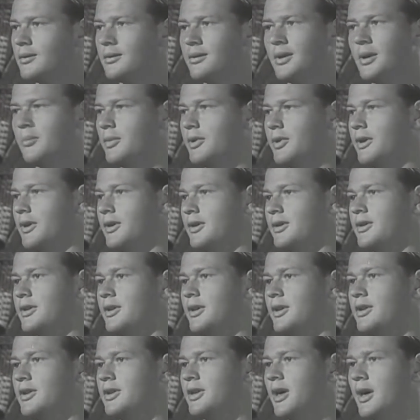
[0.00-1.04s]
Dumb girls
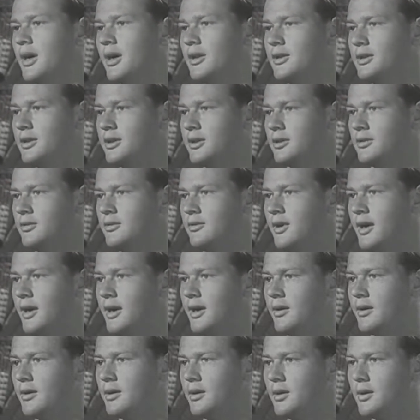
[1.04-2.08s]
think Charlie's just great.